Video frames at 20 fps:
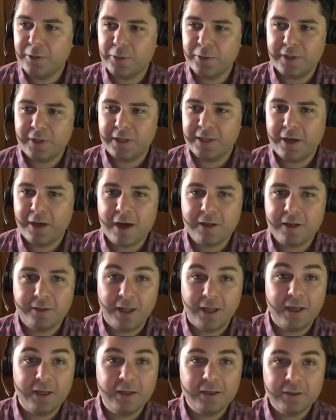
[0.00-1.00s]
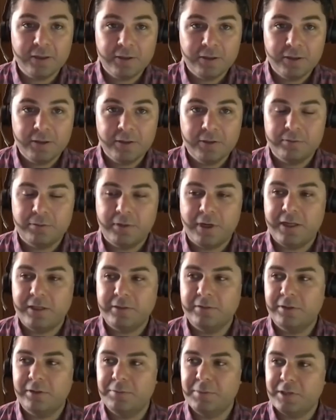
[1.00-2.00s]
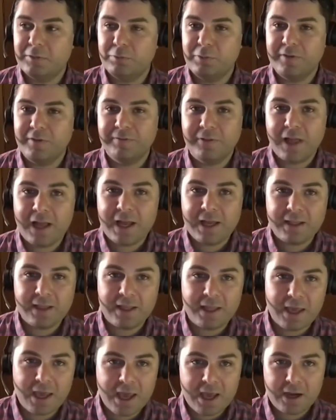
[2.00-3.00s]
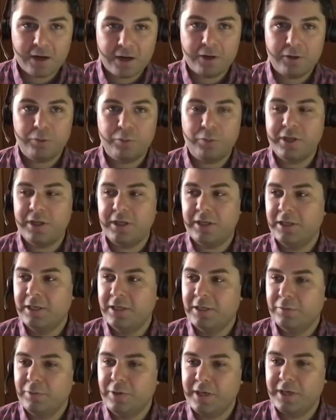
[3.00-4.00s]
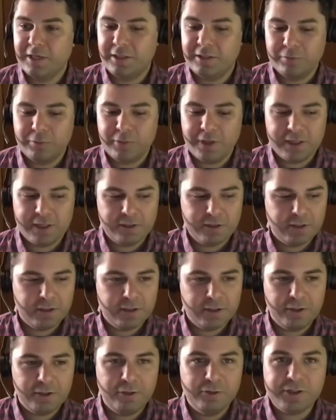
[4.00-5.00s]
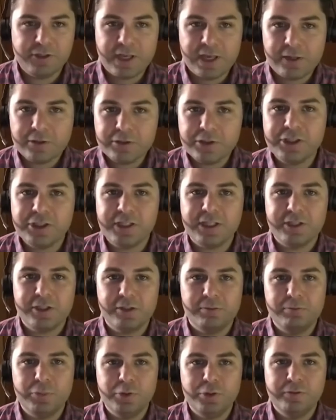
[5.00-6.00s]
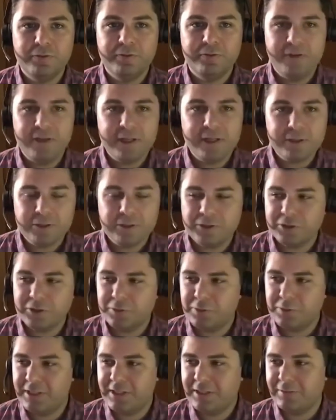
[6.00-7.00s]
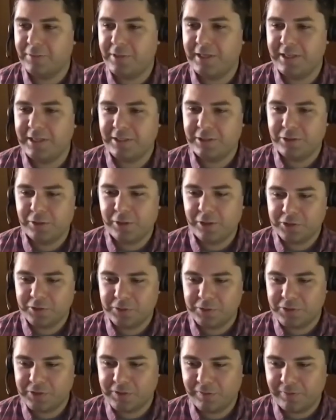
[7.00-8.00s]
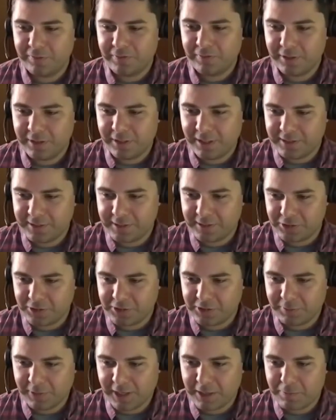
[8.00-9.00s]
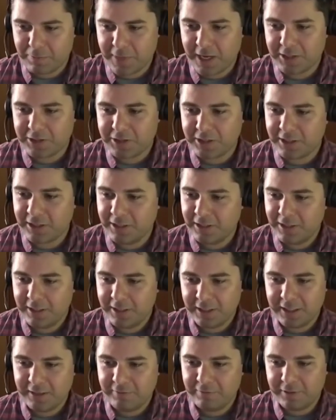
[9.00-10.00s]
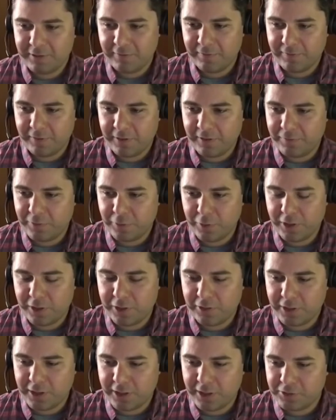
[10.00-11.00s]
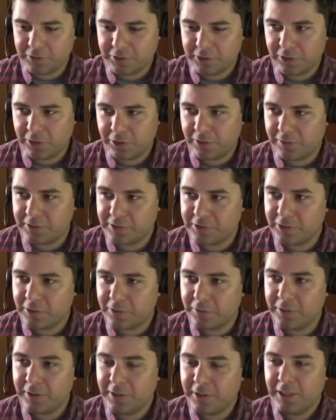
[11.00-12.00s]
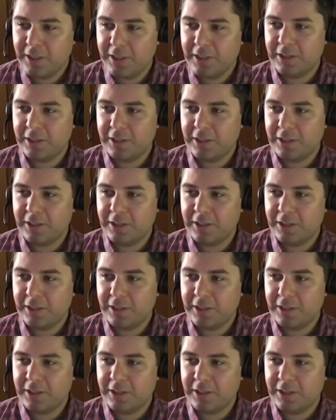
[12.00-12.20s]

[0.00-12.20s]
other than godlike right i mean we fly in the air we we can we can use energy to move vehicles we we can do all sorts of things that just seem like magic even a, a few hundred years ago and so